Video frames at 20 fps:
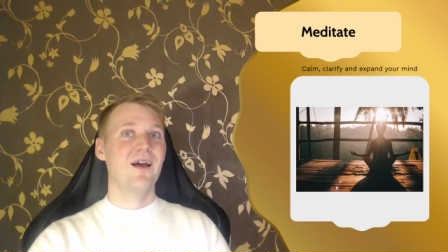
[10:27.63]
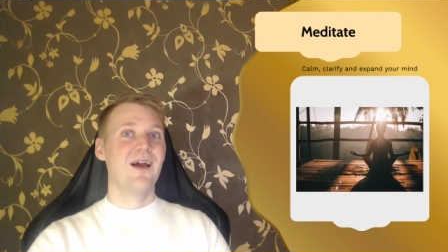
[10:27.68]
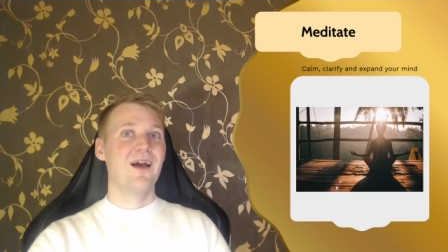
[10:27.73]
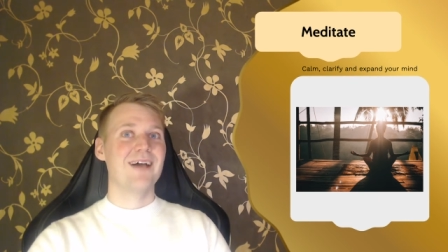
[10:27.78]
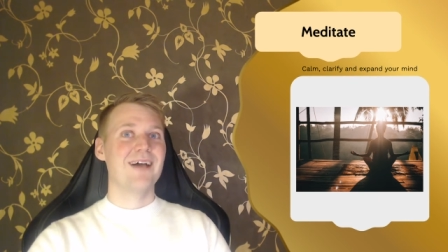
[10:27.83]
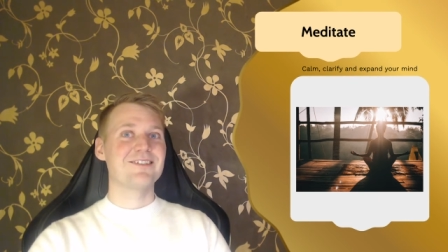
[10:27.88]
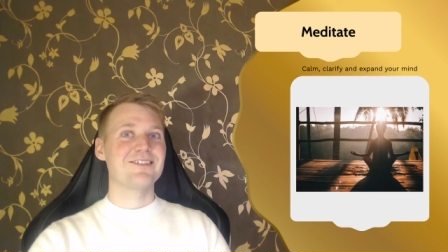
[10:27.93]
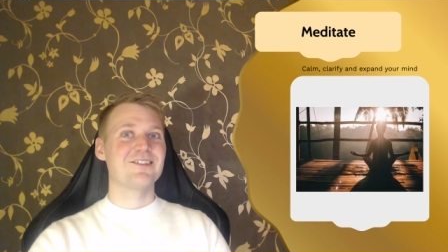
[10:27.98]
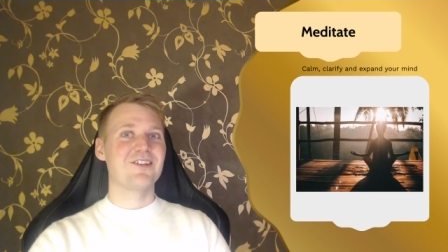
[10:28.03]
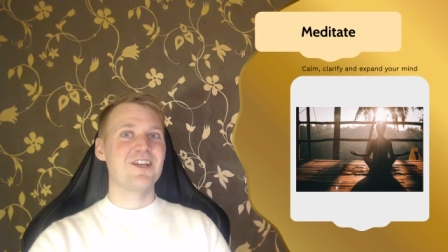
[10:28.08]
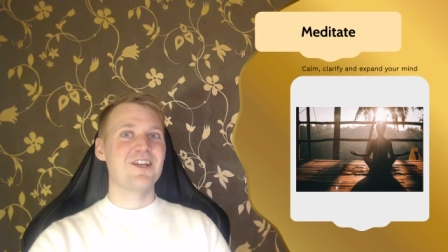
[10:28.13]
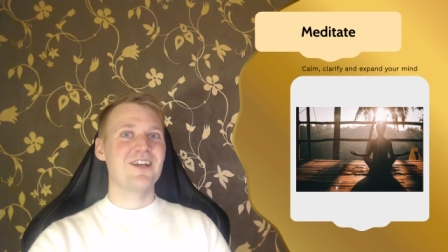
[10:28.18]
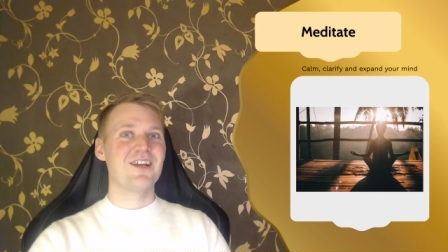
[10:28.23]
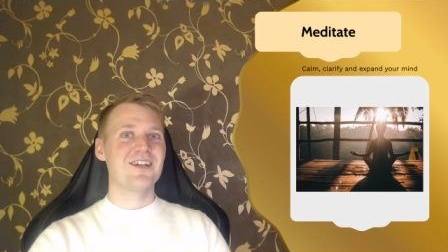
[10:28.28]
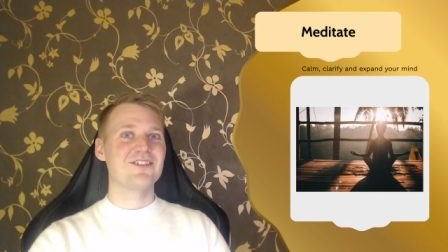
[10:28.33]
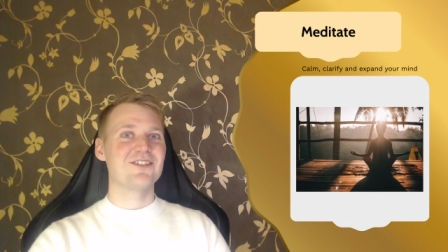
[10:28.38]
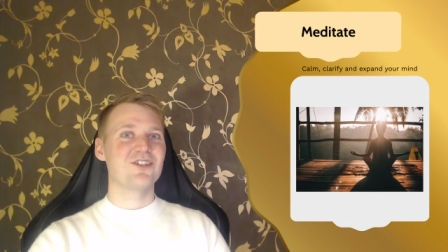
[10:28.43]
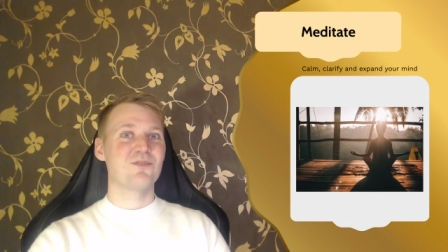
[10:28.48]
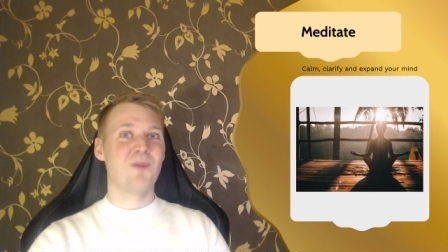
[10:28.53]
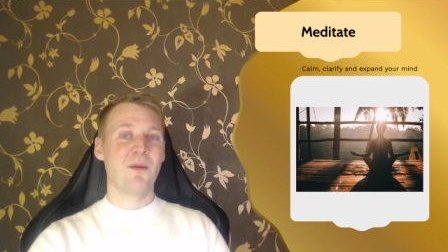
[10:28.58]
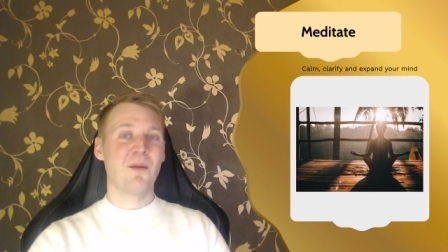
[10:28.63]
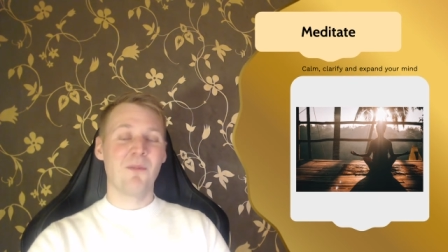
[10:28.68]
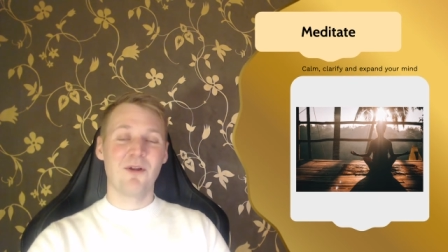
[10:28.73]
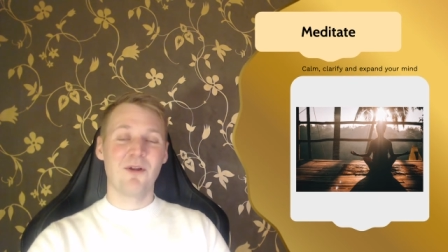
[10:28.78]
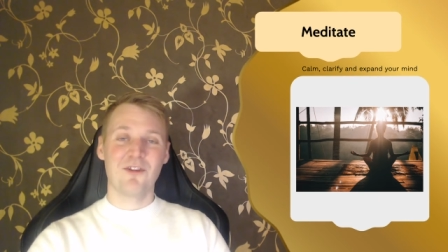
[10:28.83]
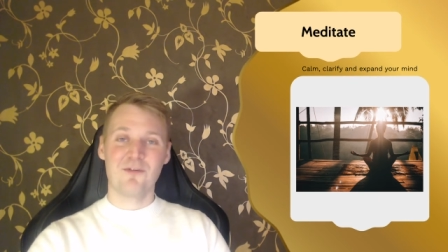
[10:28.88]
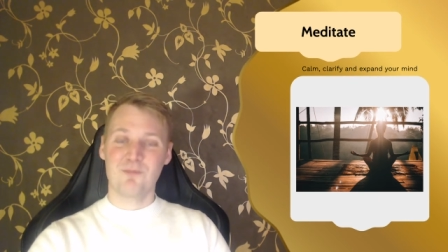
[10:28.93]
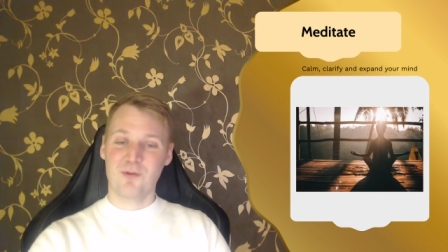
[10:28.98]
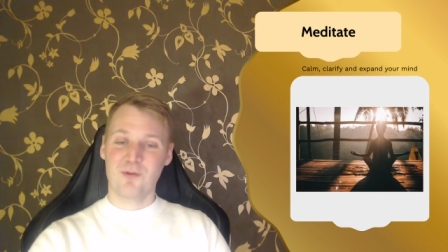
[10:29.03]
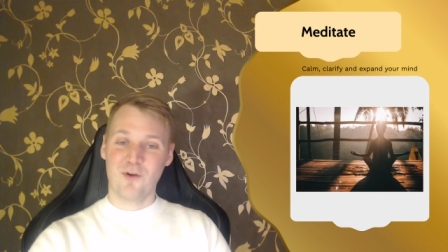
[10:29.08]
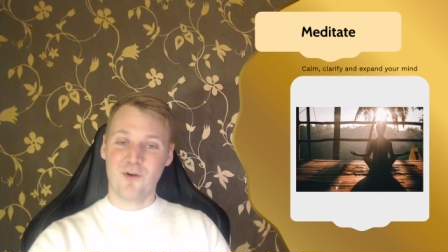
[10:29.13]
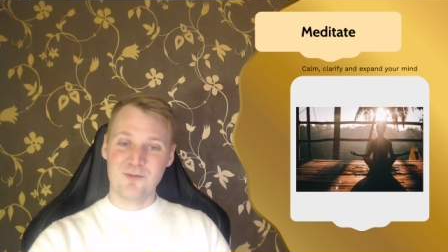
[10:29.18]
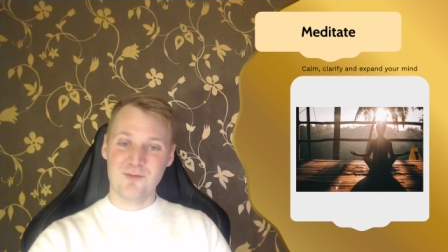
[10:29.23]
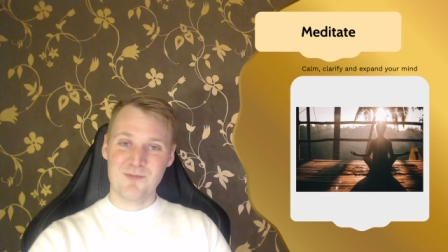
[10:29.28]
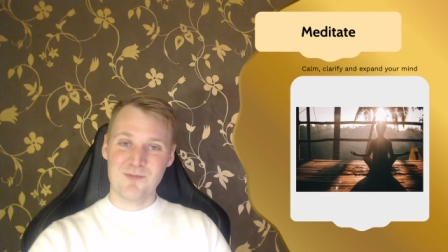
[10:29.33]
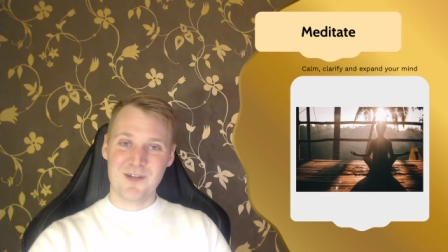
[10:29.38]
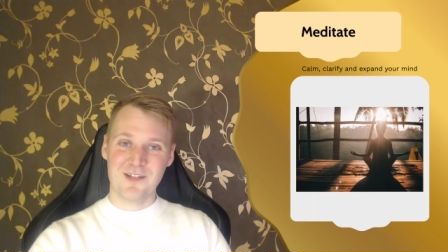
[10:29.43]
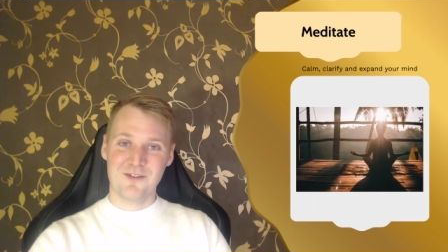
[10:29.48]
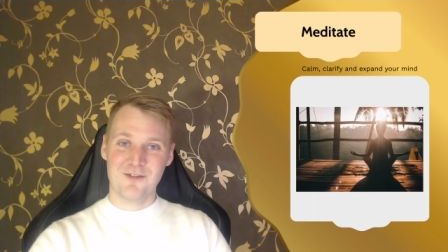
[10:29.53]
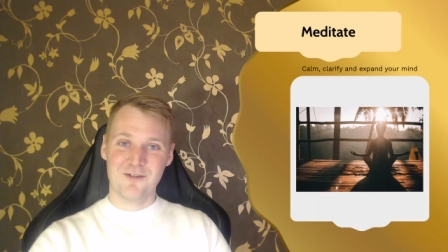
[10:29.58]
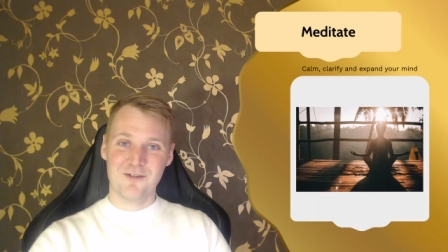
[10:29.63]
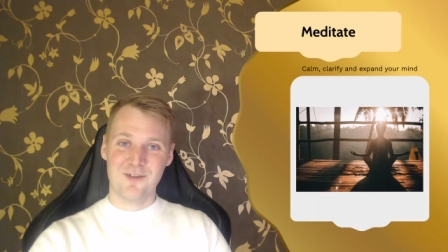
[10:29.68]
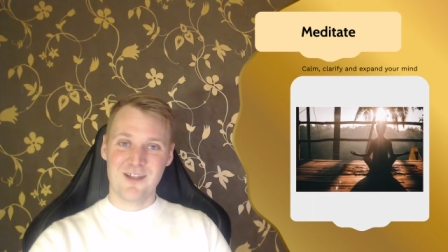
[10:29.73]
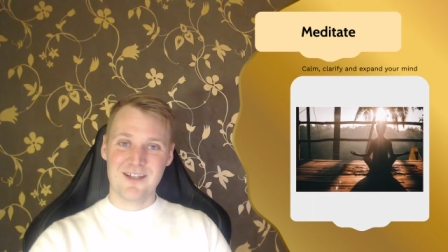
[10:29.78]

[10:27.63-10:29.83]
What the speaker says: As a teenager, my mother brought me to